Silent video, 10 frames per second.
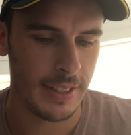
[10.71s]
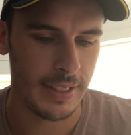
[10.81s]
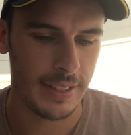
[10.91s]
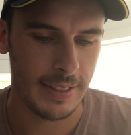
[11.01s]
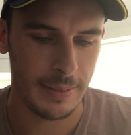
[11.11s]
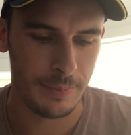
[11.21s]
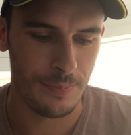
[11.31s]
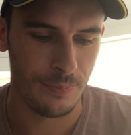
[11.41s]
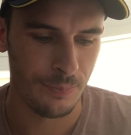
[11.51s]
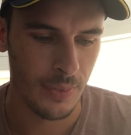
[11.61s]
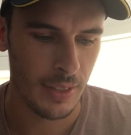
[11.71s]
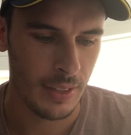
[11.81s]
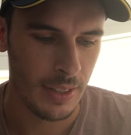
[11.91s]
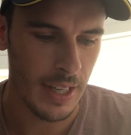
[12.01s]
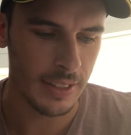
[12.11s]
Um,
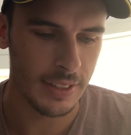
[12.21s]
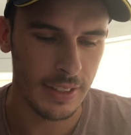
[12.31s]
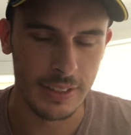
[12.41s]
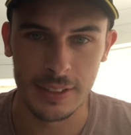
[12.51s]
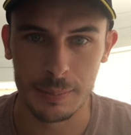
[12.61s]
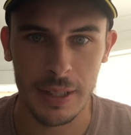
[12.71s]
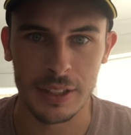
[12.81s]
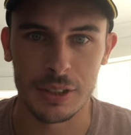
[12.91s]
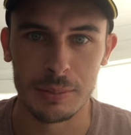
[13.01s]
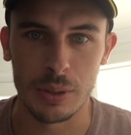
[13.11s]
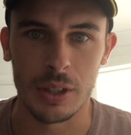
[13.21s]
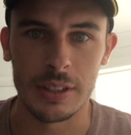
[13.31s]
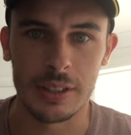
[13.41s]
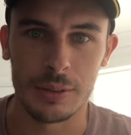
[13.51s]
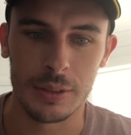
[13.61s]
as I said, it is a passion of
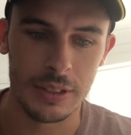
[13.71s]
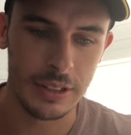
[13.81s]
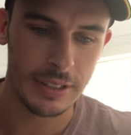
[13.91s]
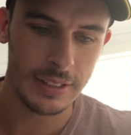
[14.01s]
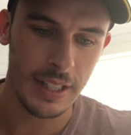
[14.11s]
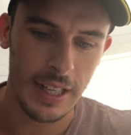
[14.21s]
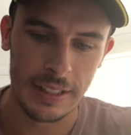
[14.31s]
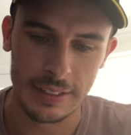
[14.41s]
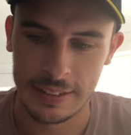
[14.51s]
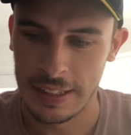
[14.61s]
mine and I wanted to start